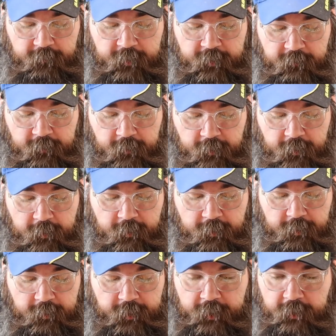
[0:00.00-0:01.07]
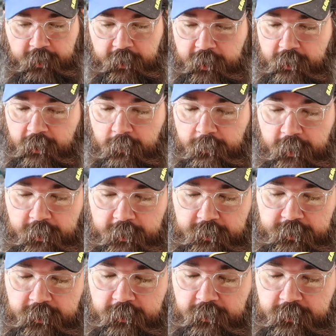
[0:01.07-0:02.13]
we never learned how to care about
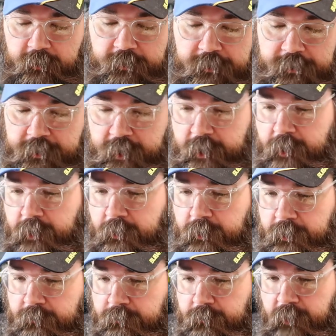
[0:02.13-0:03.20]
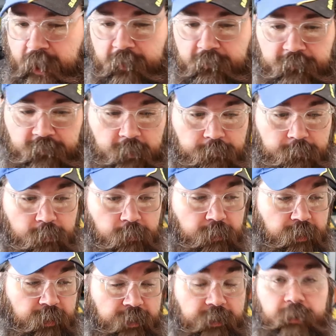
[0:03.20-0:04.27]
each other and share and have
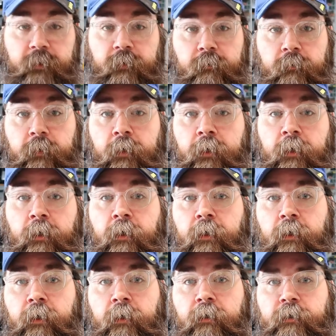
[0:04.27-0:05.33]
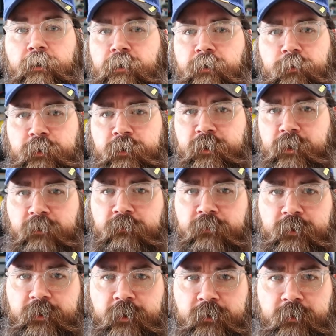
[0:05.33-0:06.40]
community and just were
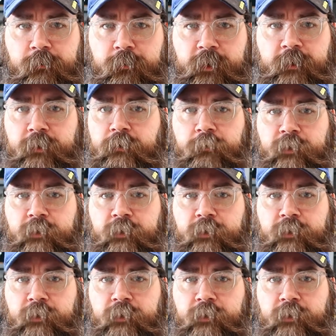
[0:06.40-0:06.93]
selfish sons of bitches,